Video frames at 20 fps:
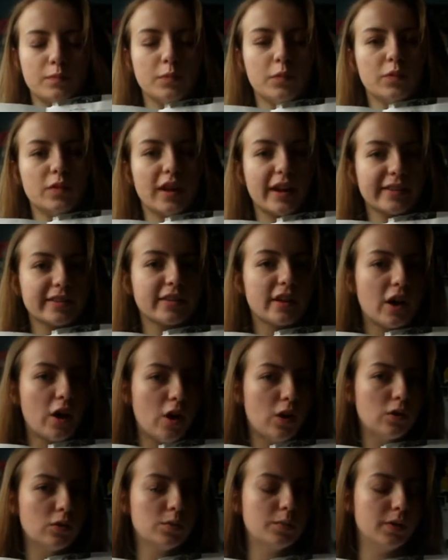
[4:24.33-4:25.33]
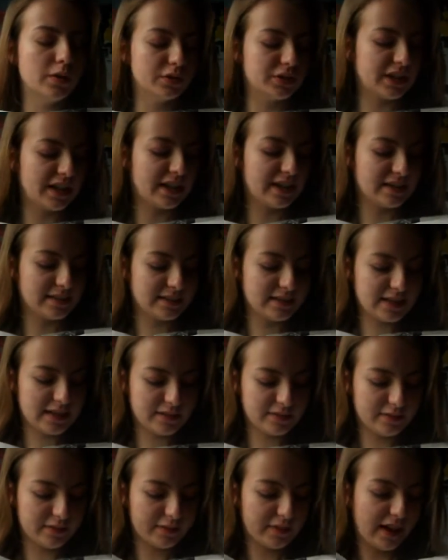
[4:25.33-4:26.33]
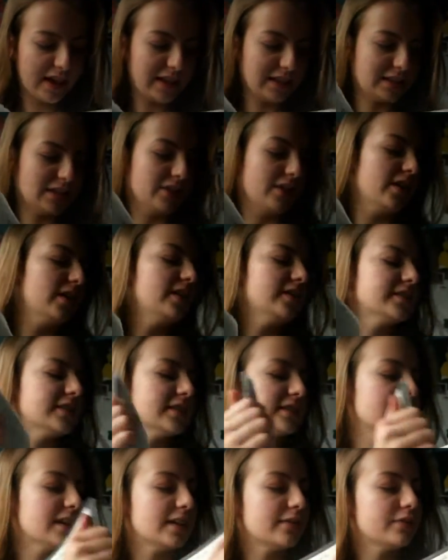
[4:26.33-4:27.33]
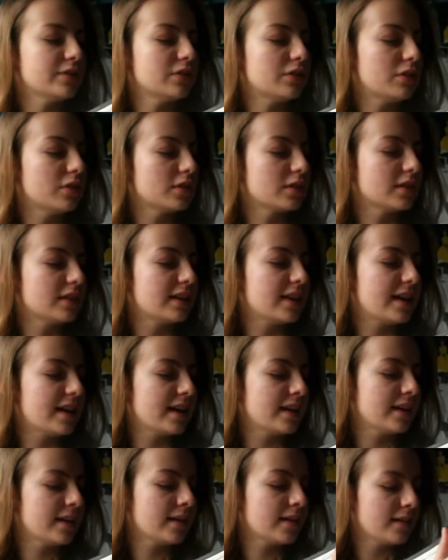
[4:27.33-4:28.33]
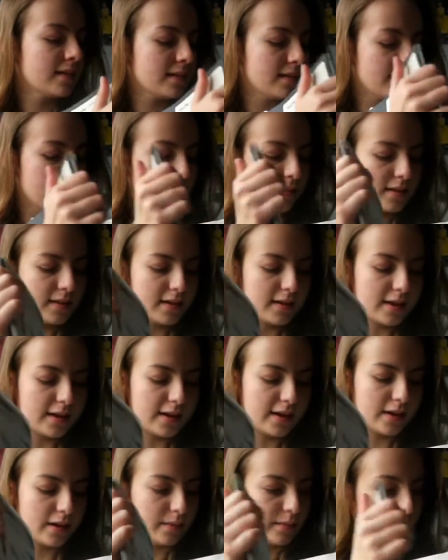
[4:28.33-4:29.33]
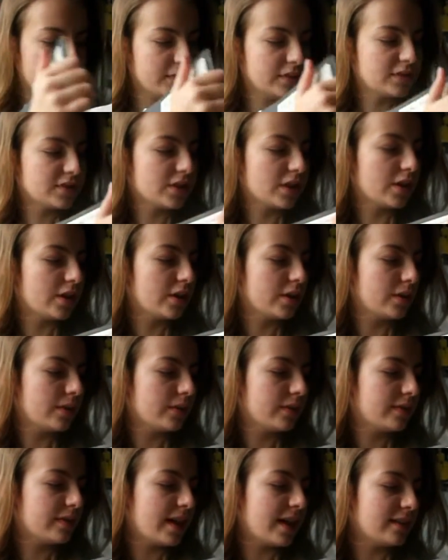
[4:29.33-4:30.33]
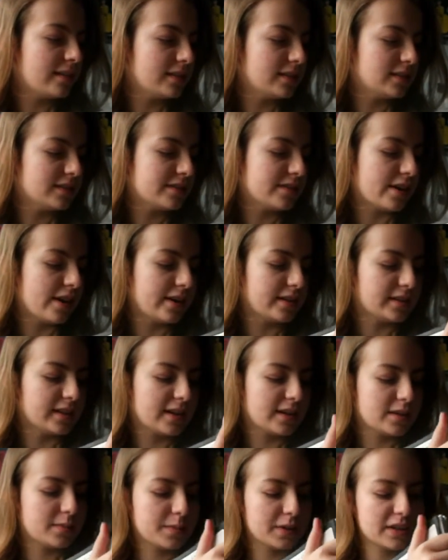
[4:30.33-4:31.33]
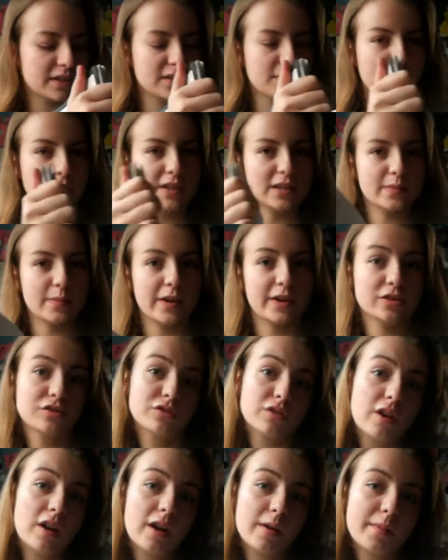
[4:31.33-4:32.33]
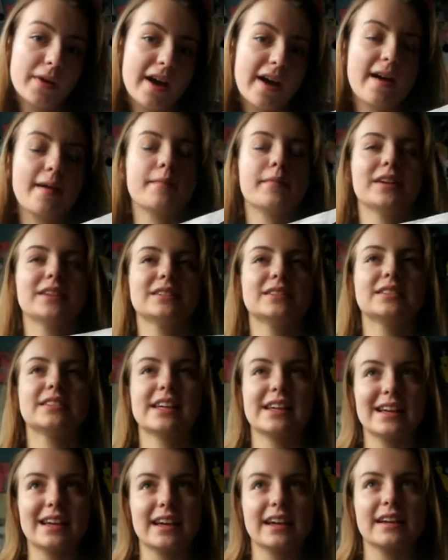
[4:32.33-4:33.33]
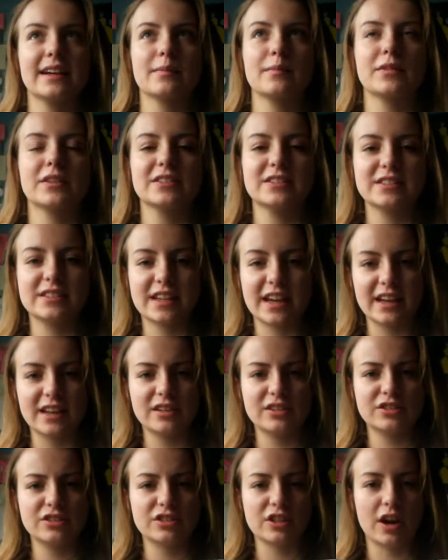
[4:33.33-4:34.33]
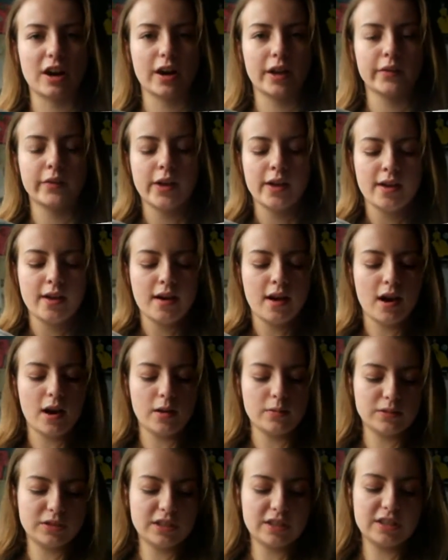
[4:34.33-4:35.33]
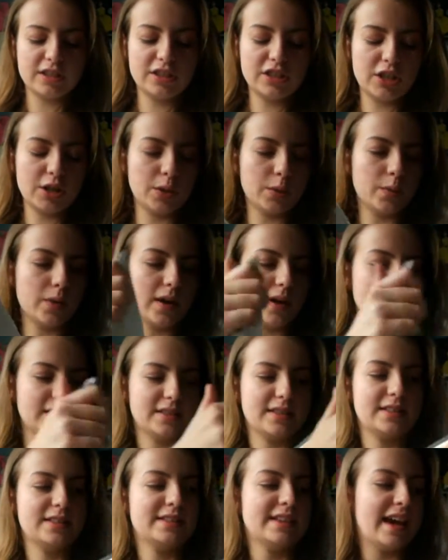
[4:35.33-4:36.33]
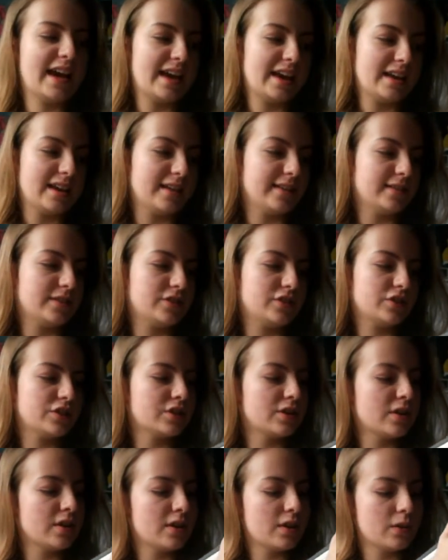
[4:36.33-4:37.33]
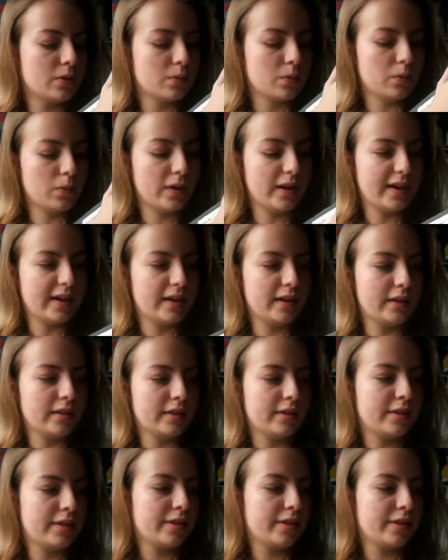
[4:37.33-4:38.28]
like the whole body instead of the face, so I looked at David Hockney. So then I decided, because I'm into my drama and my singing and my stage stuff, I was going to do a stage with